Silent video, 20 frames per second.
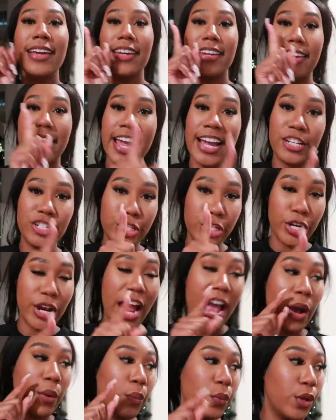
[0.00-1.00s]
Next year,
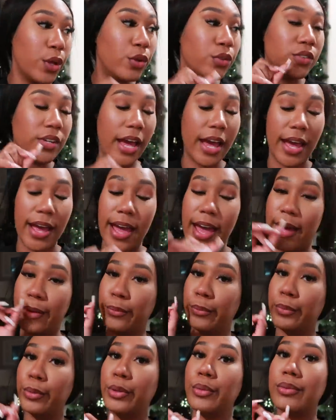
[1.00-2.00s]
I will not, I
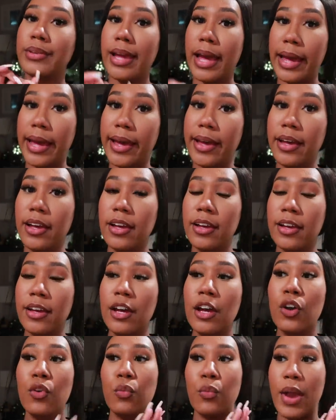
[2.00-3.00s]
will not
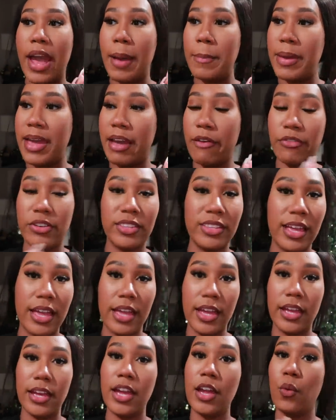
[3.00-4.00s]
wrap
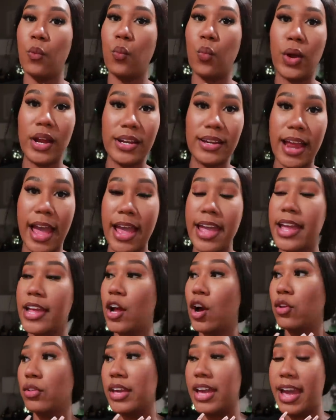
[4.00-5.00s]
everything in one night
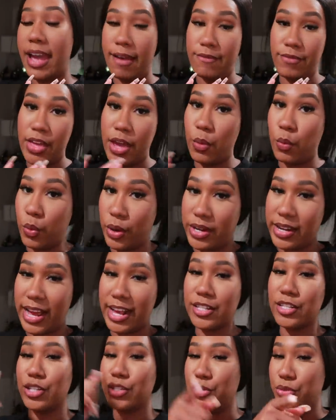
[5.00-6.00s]
and only have that one
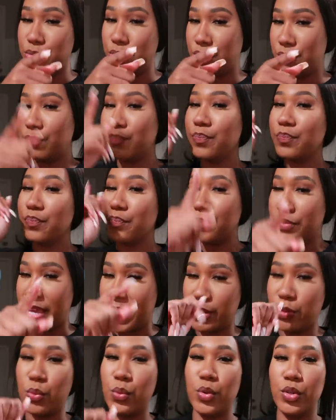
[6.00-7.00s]
night to do it.
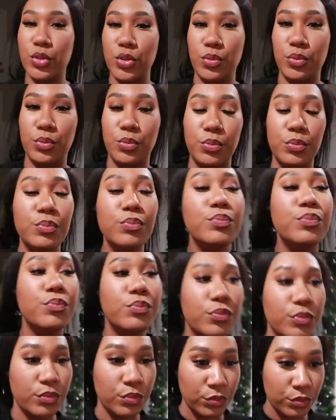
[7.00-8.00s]
That's what we'll do.
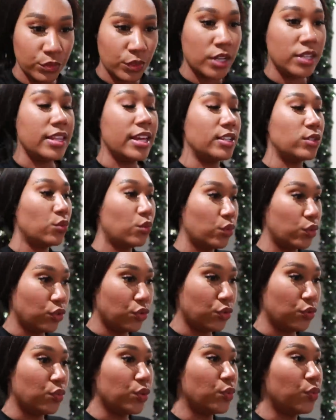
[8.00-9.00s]
That's what we'll
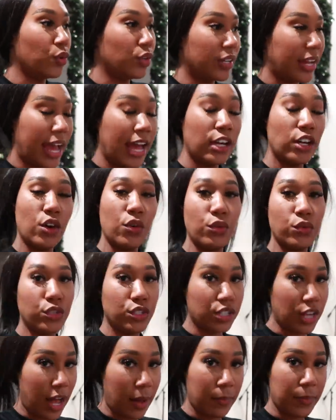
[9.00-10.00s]
do. We will not go
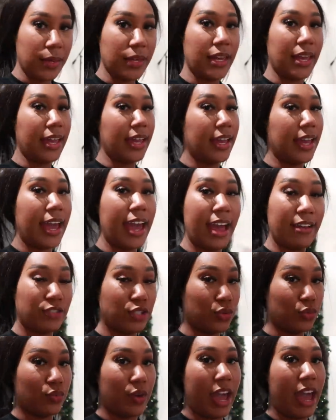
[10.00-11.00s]
shopping and have
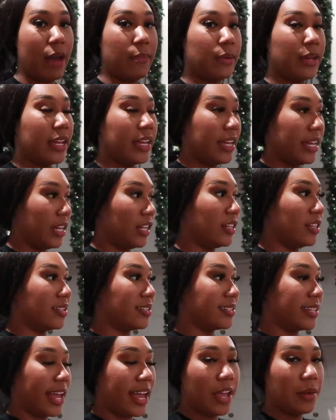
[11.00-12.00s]
to wrap in the
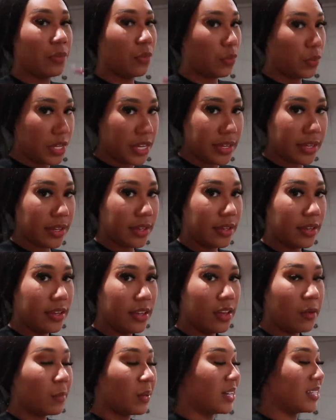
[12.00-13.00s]
same week,
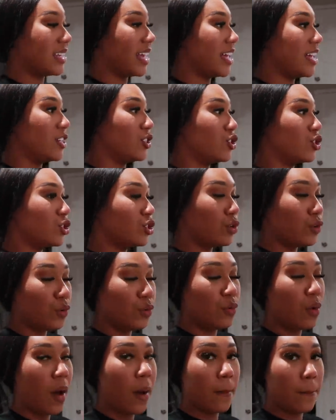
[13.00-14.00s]
because that is
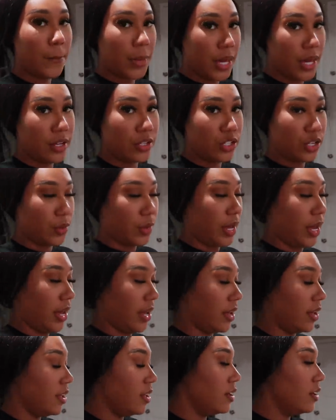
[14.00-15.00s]
too much,
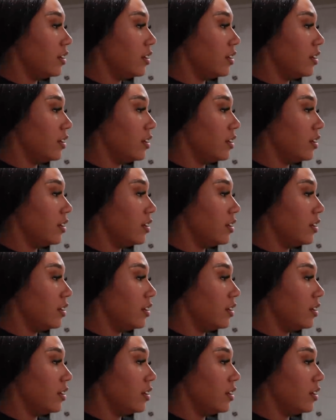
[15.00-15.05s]
okay?